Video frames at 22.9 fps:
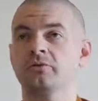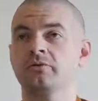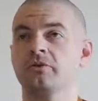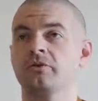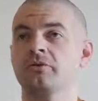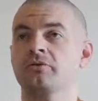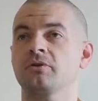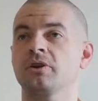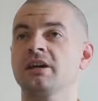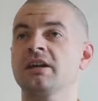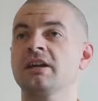the
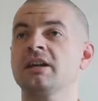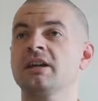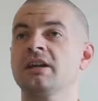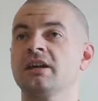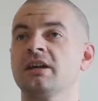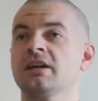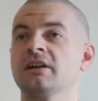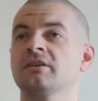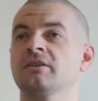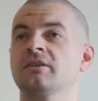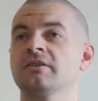3
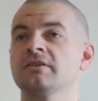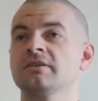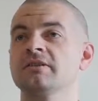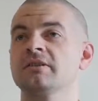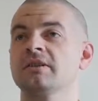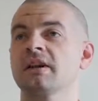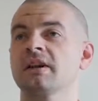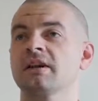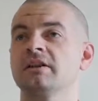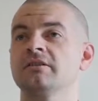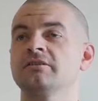here on
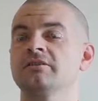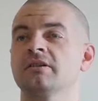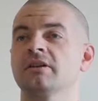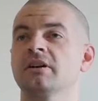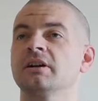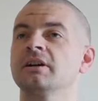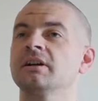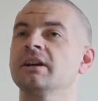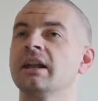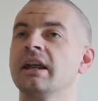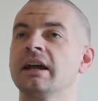stage
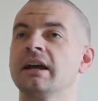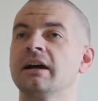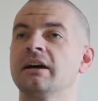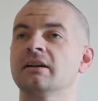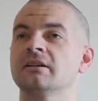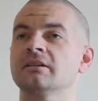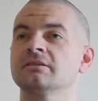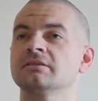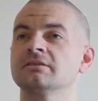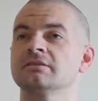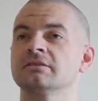right now.